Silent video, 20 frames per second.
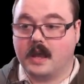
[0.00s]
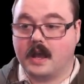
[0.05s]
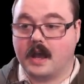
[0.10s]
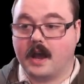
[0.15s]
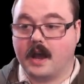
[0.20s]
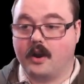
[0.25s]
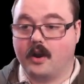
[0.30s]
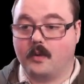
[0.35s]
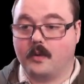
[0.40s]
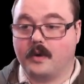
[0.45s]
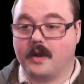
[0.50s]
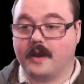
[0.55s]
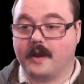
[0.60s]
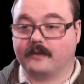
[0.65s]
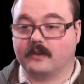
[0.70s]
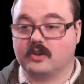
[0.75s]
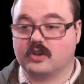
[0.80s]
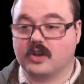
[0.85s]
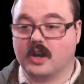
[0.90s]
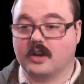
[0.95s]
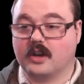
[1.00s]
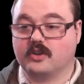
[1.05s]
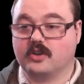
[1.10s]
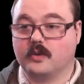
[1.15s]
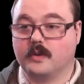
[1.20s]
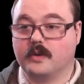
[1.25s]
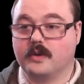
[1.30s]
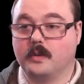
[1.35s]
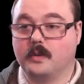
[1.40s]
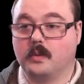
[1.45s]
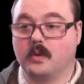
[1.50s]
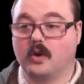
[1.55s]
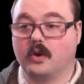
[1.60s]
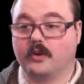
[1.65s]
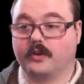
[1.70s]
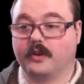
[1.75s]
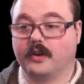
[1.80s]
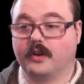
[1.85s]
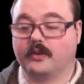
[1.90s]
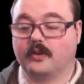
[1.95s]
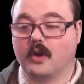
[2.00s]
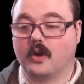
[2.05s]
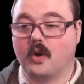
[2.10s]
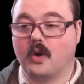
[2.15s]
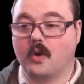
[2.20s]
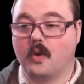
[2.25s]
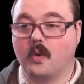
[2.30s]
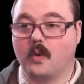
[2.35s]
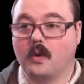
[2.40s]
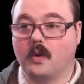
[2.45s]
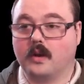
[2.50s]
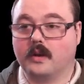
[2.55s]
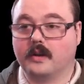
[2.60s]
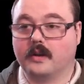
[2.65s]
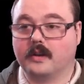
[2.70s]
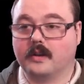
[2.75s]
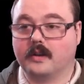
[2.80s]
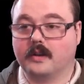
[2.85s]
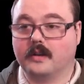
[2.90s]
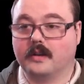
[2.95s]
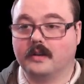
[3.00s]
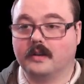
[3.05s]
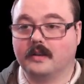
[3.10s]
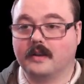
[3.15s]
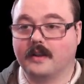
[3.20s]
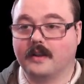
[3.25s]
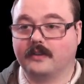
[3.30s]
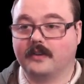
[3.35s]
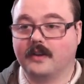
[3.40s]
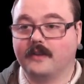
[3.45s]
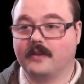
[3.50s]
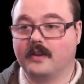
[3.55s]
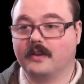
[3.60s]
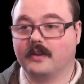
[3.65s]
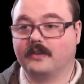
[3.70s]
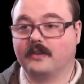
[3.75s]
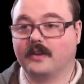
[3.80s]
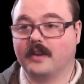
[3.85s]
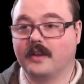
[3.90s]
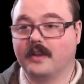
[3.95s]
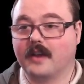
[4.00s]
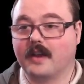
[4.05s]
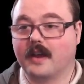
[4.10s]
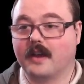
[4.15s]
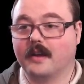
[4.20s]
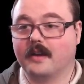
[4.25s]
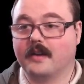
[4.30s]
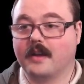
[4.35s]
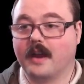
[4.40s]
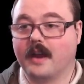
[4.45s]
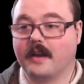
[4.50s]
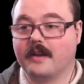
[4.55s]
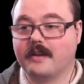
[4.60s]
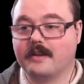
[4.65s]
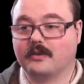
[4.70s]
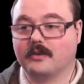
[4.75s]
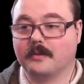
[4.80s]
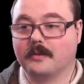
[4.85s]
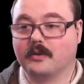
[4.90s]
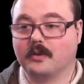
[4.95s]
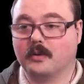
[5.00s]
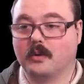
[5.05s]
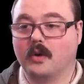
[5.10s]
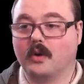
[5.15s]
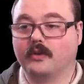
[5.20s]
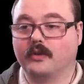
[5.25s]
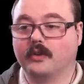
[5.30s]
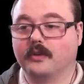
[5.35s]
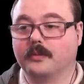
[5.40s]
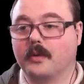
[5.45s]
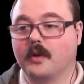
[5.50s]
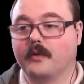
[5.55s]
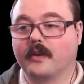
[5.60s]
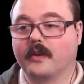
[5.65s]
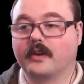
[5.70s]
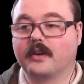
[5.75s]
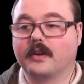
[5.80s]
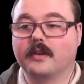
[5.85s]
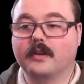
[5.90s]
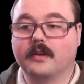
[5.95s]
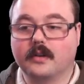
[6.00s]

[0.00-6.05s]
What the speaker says: I don't want to have to chase you in the water, so let's see if you can see that. Yeah, he's coming towards us, perfect.